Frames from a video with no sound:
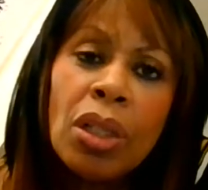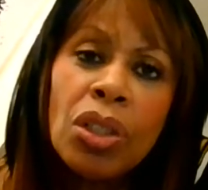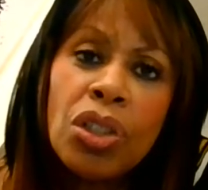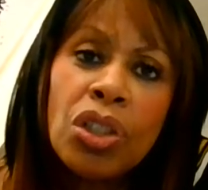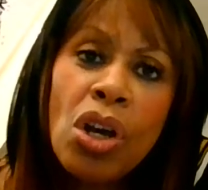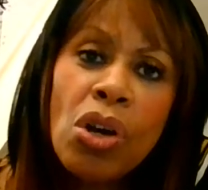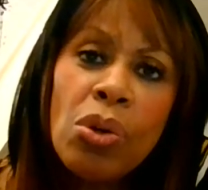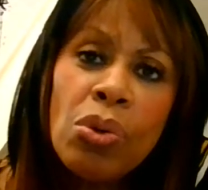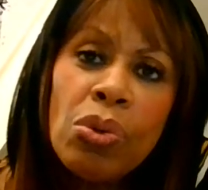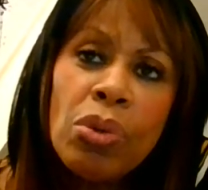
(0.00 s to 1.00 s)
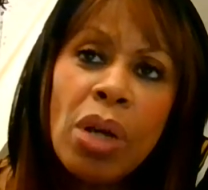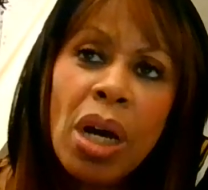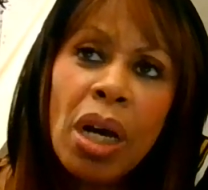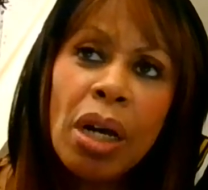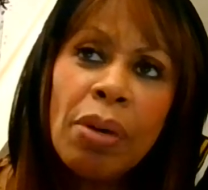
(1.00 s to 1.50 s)
So
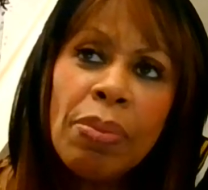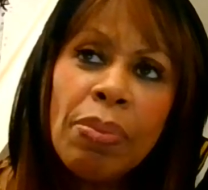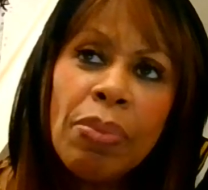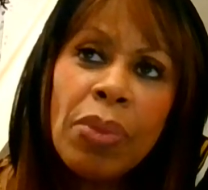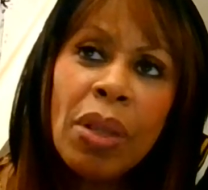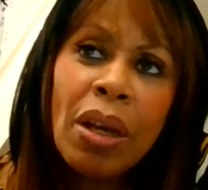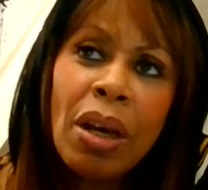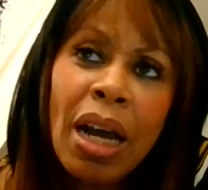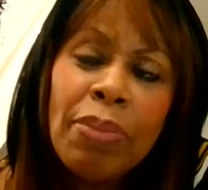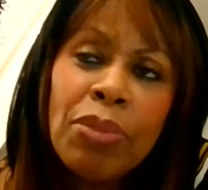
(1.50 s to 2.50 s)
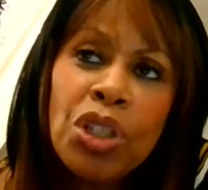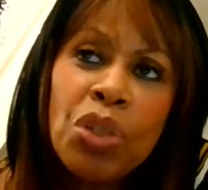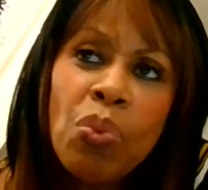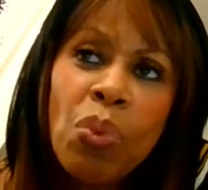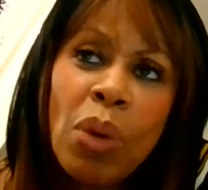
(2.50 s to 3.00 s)
um, I'm
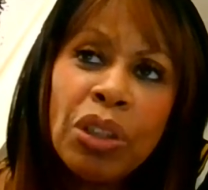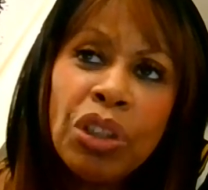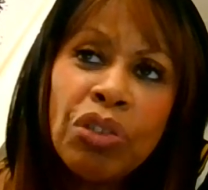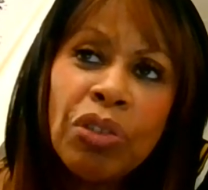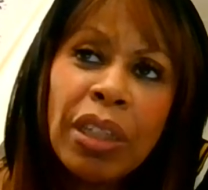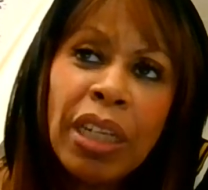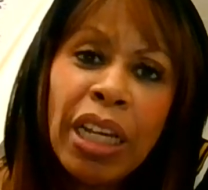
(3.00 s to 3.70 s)
just wondering